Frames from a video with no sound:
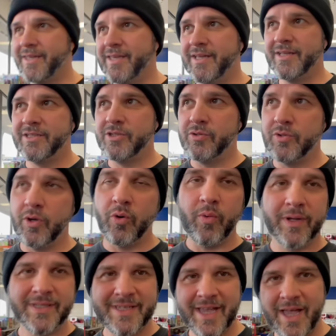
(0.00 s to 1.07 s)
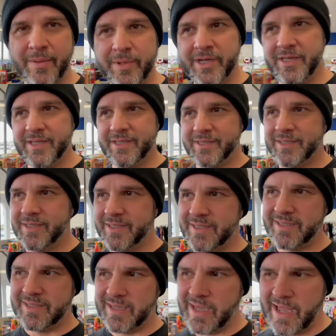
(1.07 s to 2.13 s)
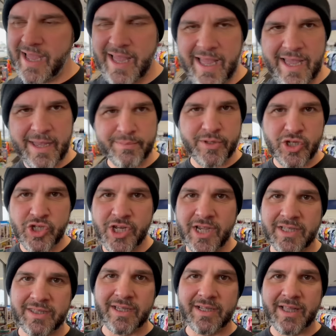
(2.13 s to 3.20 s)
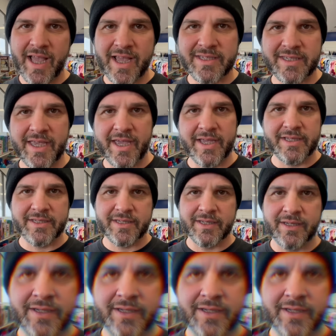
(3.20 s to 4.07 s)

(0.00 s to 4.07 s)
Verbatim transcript: kids, you know what time it is. It's time to check the glass case.